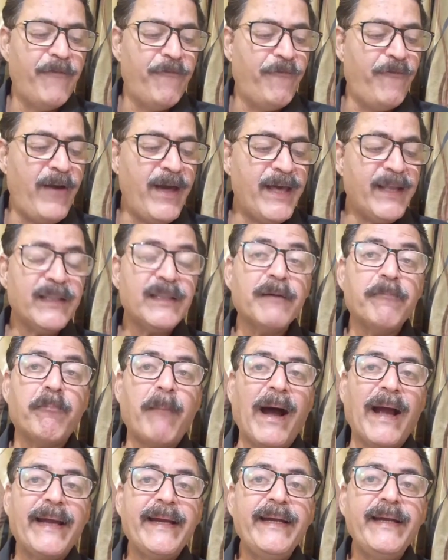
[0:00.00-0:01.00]
where the
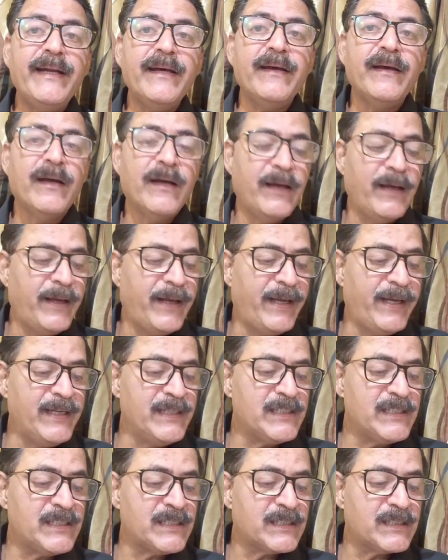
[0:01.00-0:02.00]
mind
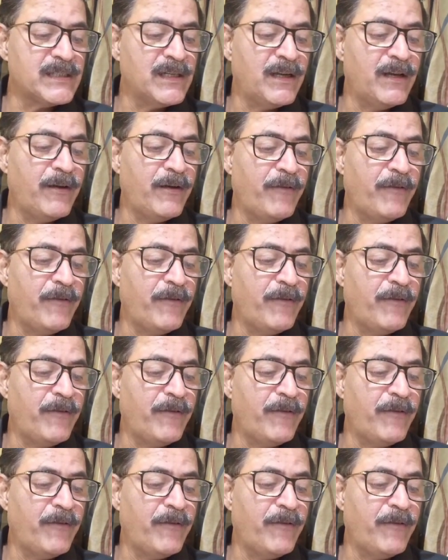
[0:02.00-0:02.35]
is